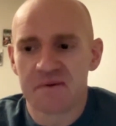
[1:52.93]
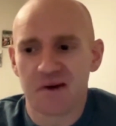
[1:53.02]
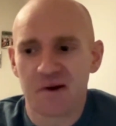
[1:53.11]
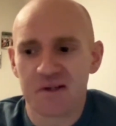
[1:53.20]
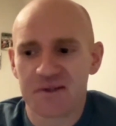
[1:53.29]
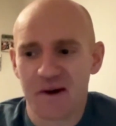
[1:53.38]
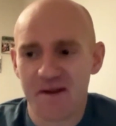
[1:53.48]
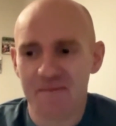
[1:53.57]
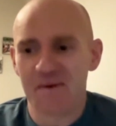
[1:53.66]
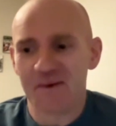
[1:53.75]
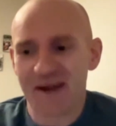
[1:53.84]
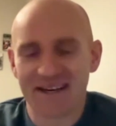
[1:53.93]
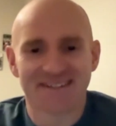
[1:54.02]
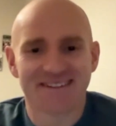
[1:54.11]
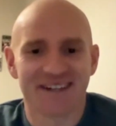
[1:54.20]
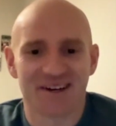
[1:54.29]
lost quite a bit of
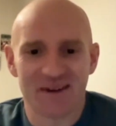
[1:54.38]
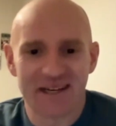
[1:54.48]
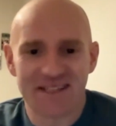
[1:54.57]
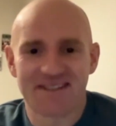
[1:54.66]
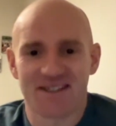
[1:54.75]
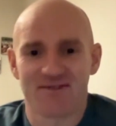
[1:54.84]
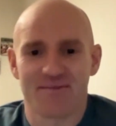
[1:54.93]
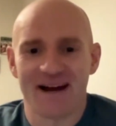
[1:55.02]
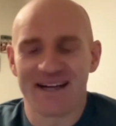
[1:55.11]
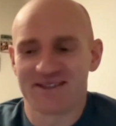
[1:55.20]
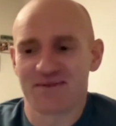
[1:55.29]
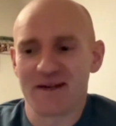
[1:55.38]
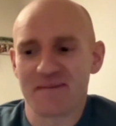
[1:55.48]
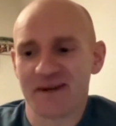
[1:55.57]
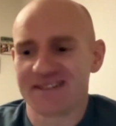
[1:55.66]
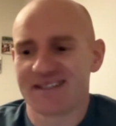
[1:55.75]
weight, got a really stiff mast, really
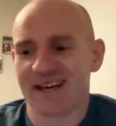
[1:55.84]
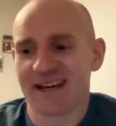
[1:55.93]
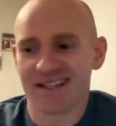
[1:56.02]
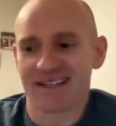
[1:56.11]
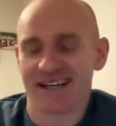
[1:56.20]
big sail.